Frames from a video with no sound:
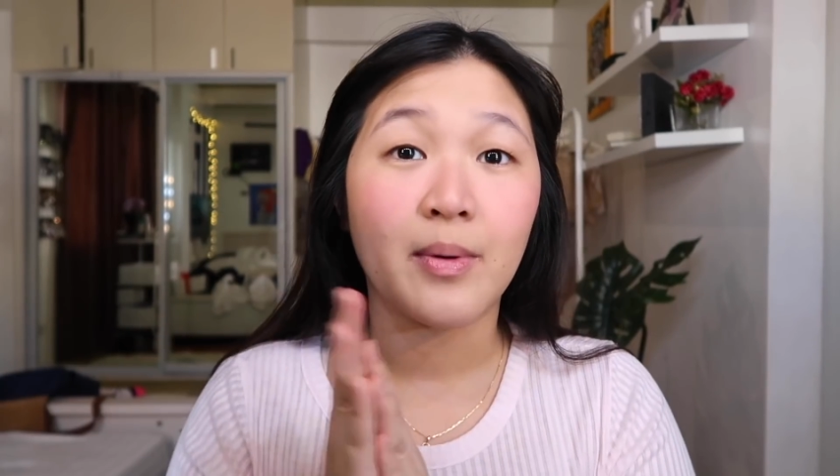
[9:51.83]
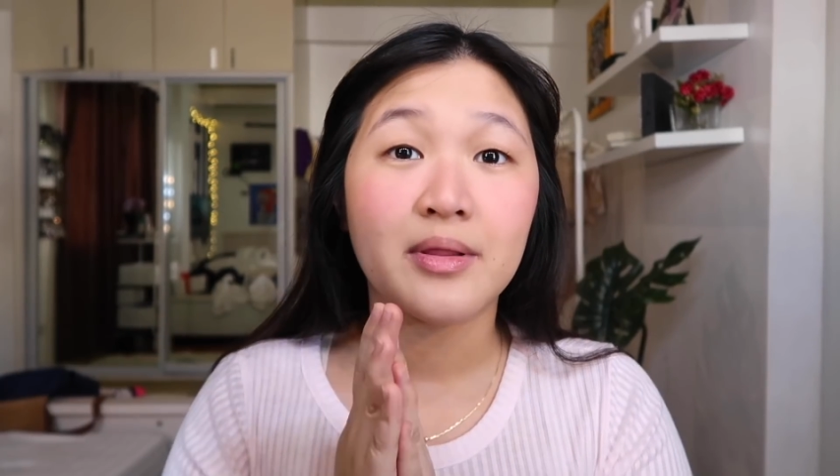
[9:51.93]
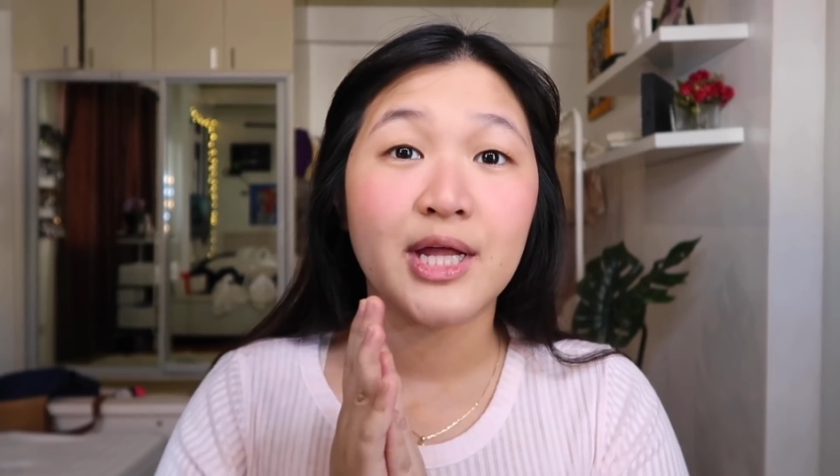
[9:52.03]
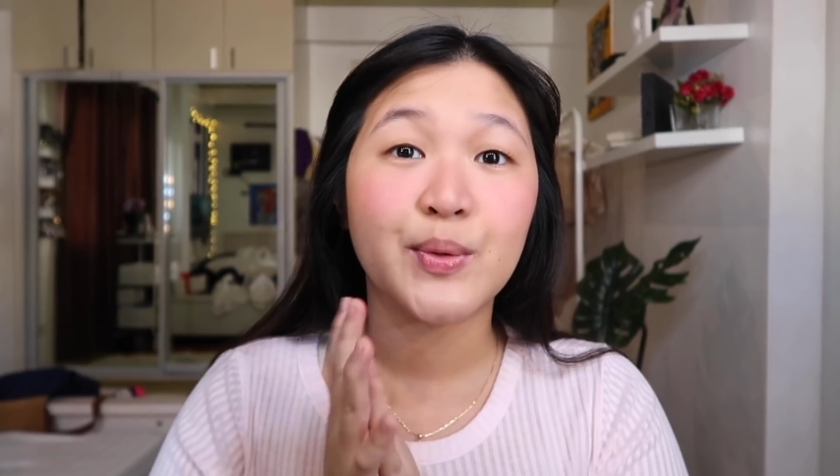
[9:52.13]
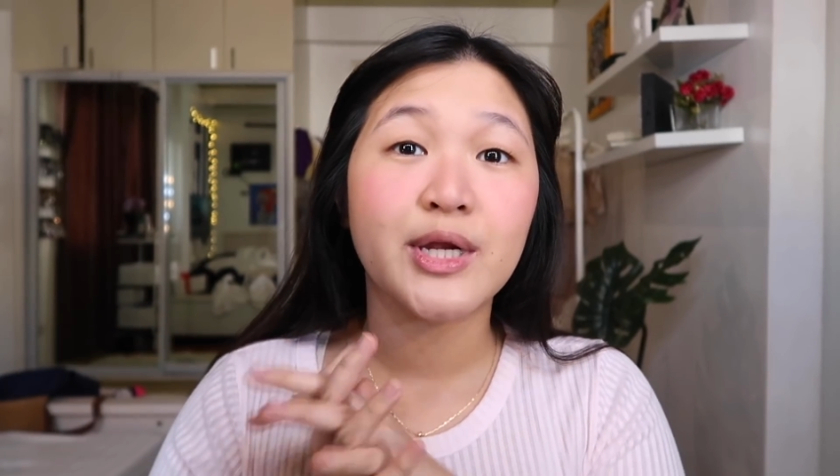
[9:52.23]

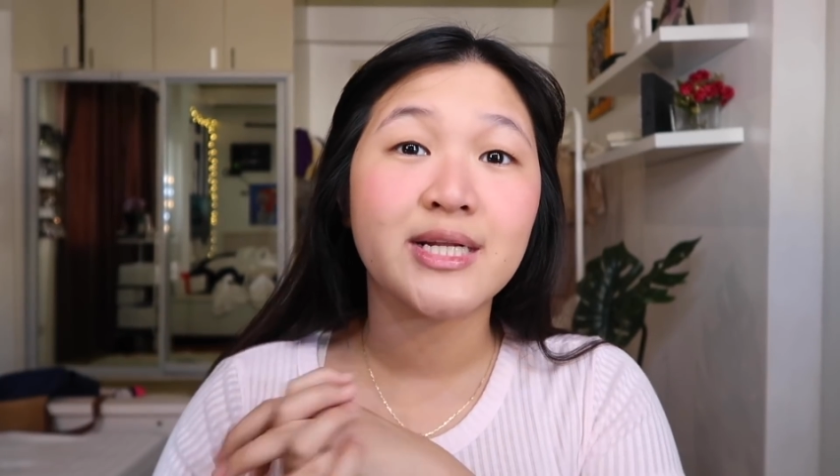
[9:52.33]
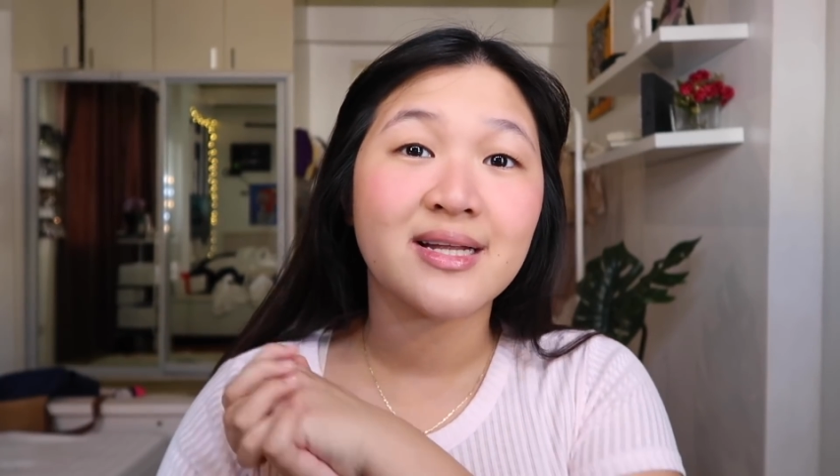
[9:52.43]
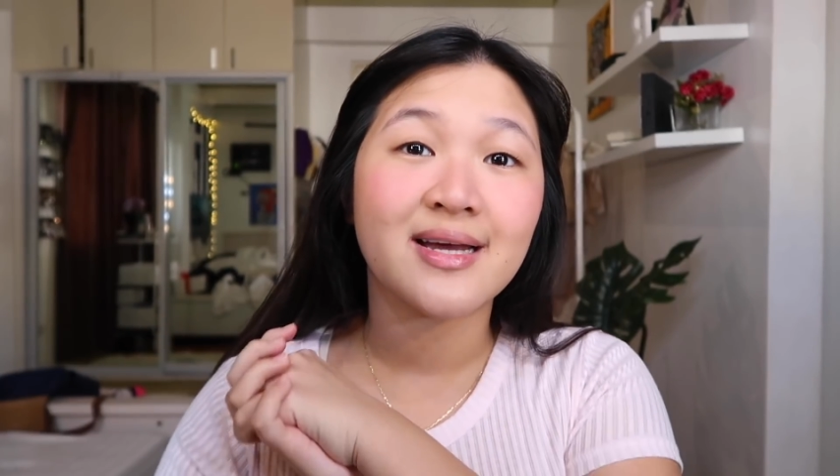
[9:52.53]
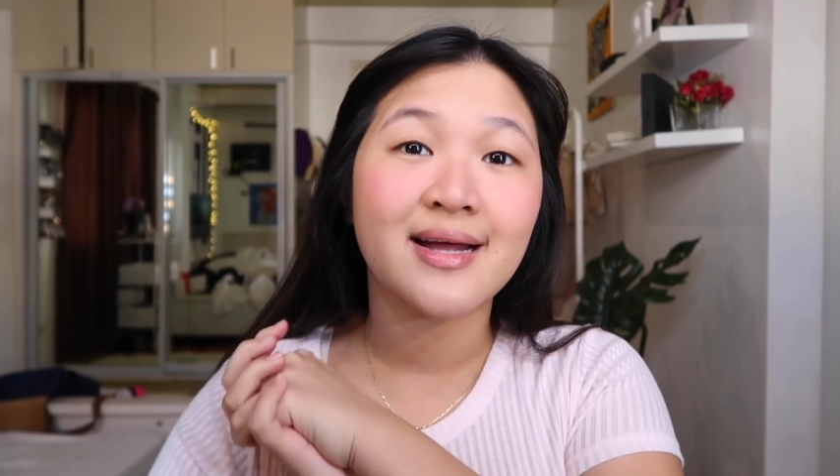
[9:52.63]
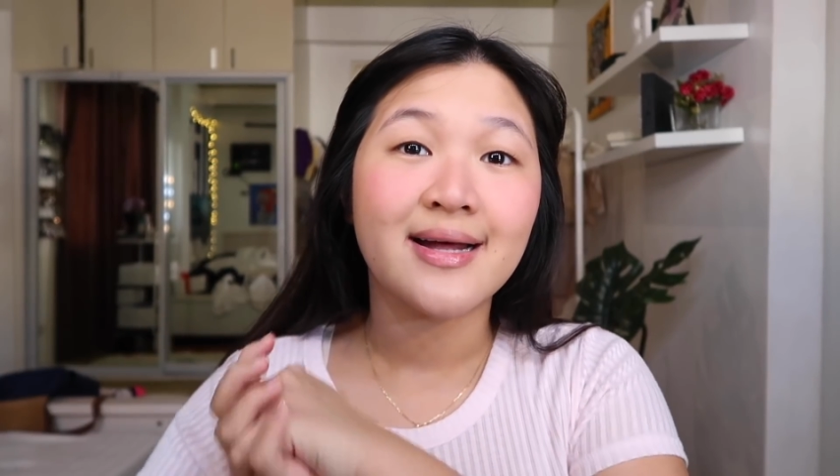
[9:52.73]
But then when it's
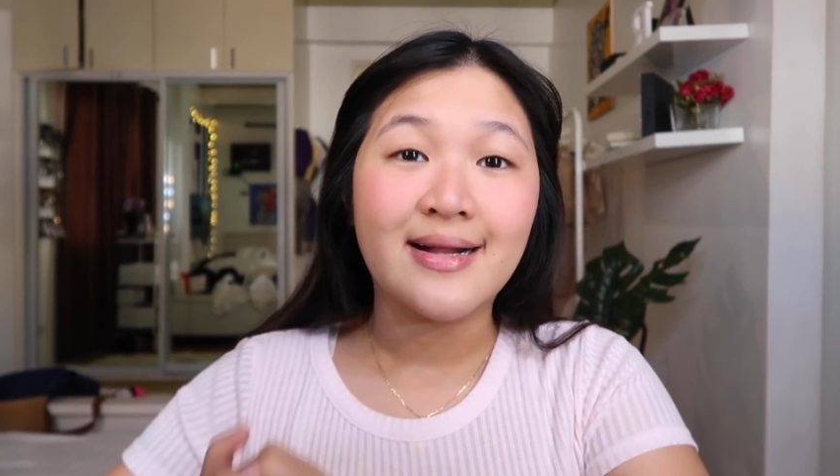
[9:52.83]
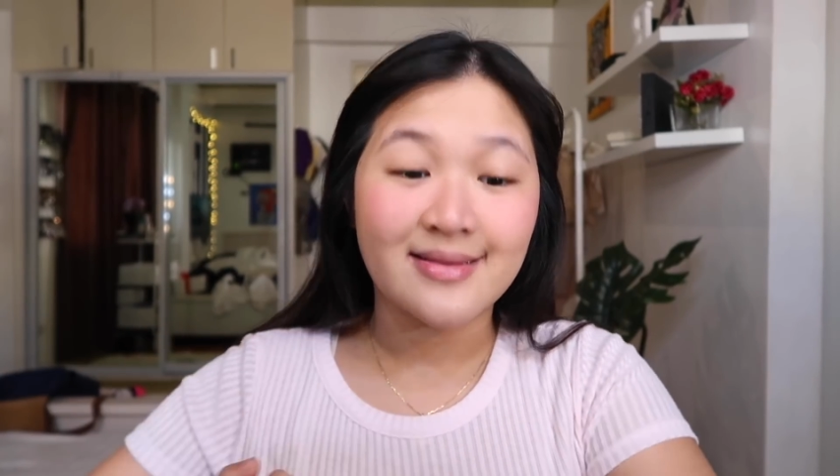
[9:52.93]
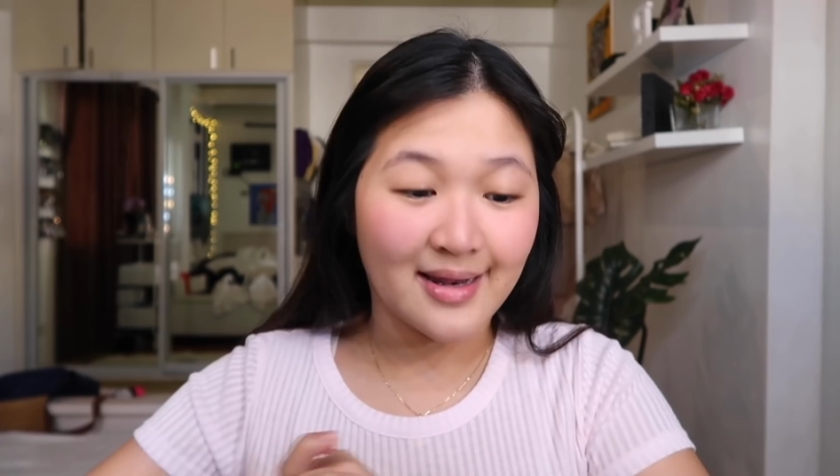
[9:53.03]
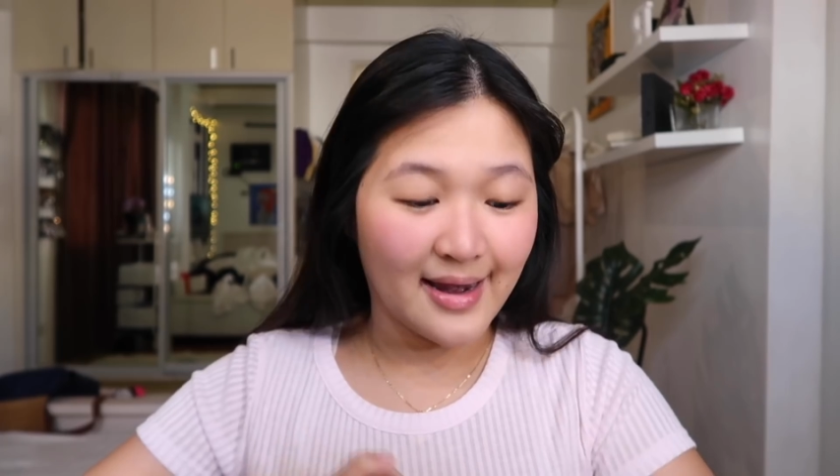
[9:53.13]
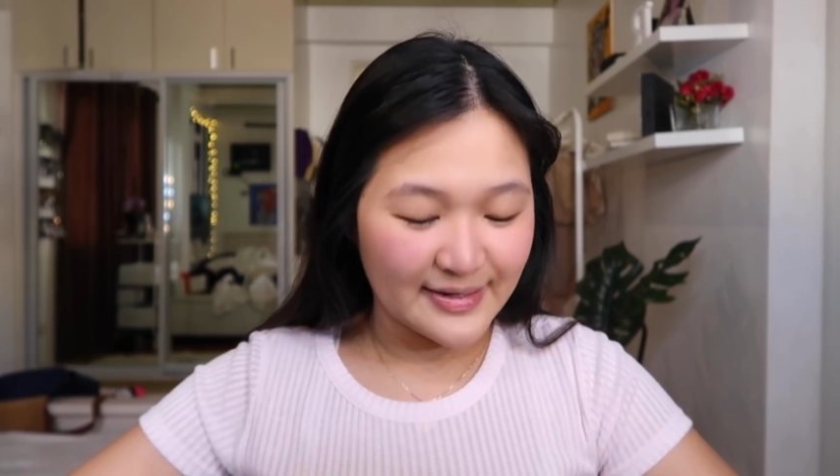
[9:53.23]
like
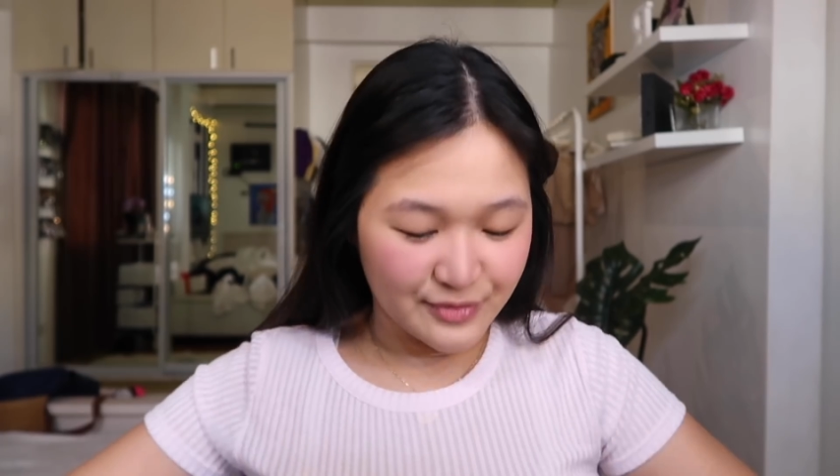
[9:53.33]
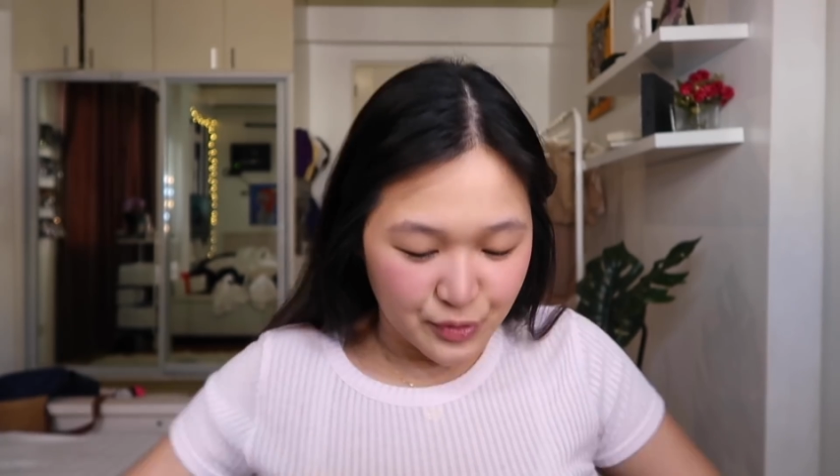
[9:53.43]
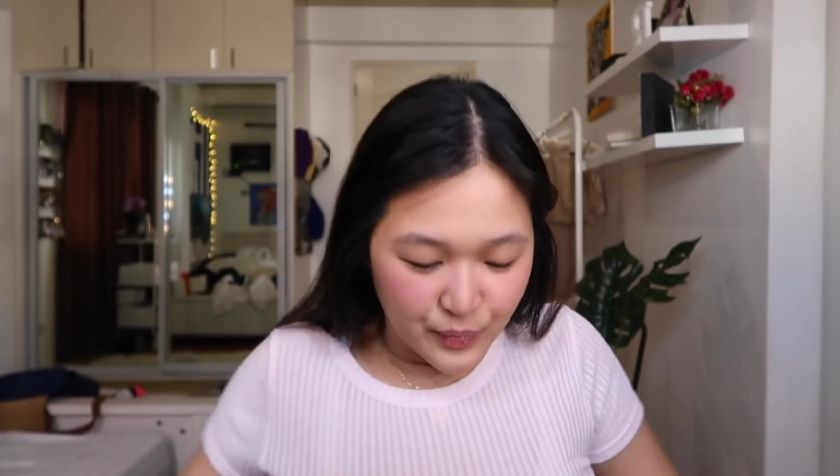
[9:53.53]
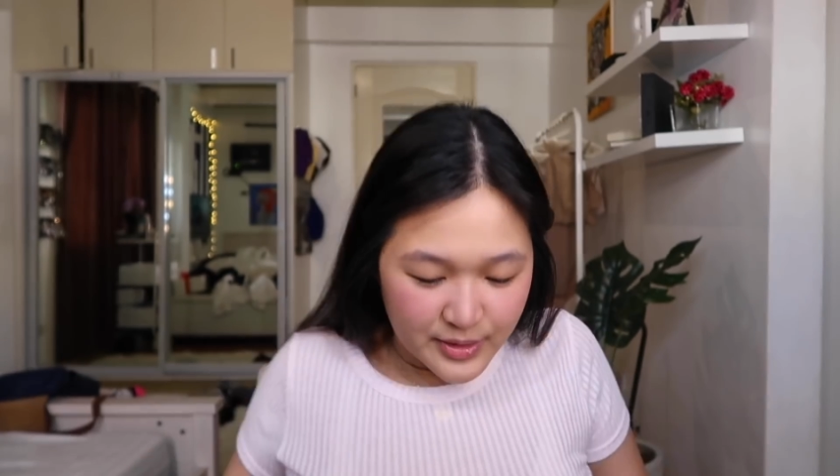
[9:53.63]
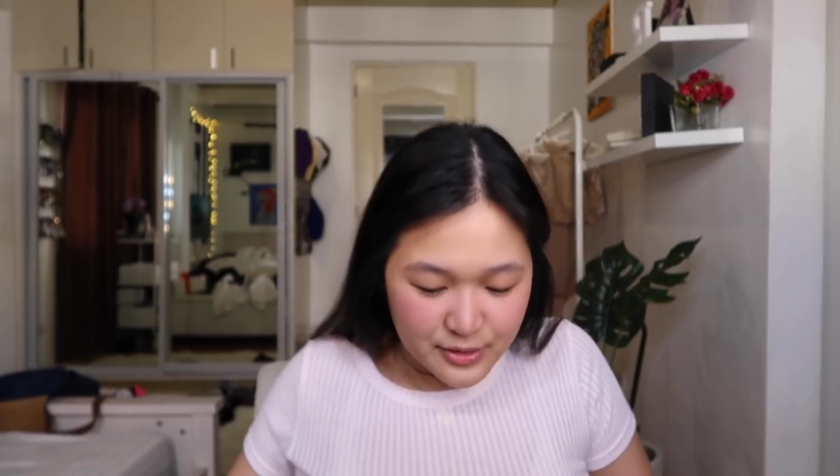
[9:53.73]
the last
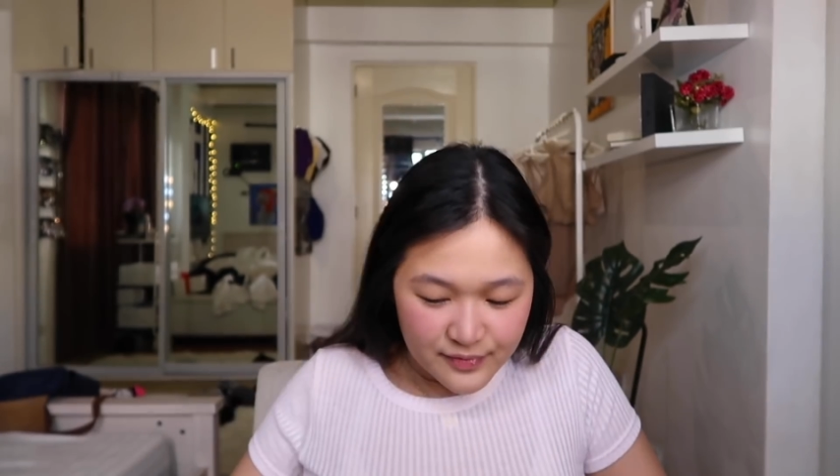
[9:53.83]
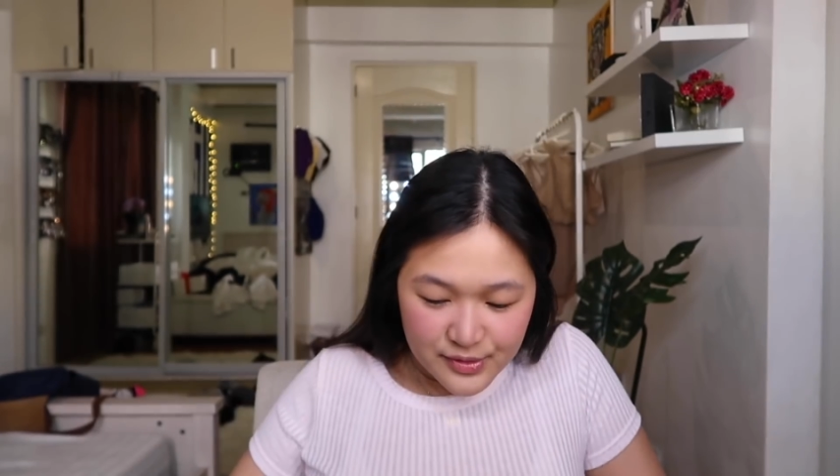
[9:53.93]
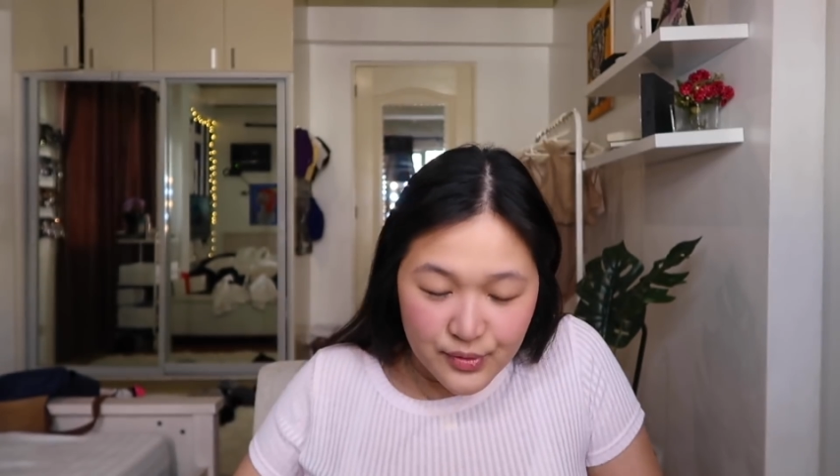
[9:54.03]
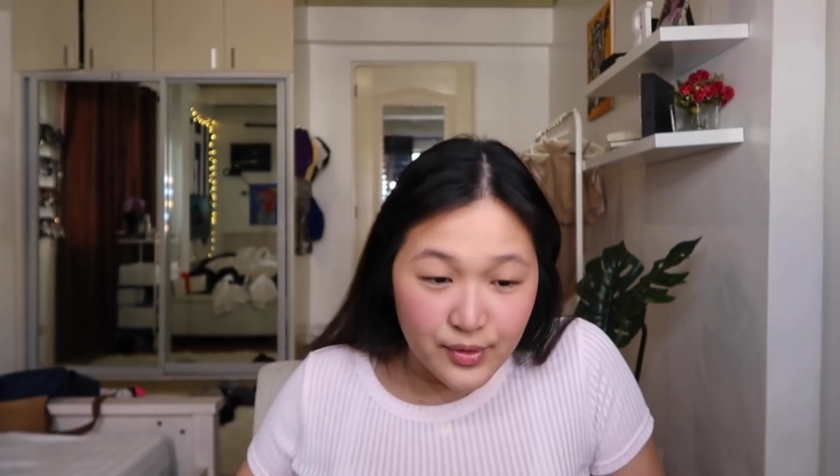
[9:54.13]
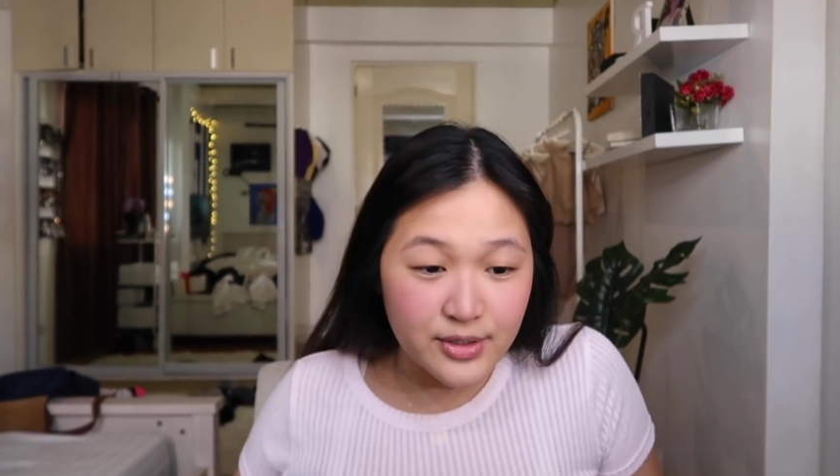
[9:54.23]
few weeks of
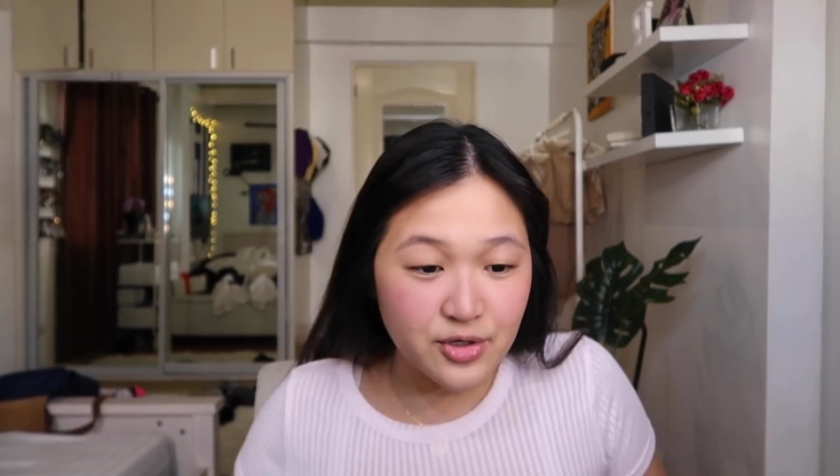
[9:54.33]
school,